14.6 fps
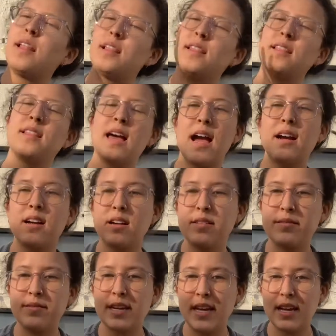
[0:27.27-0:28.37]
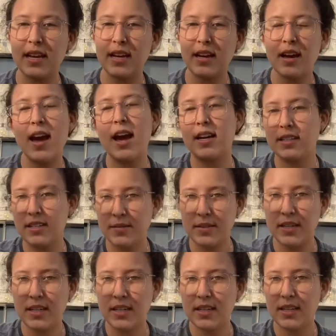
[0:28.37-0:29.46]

lack of activity.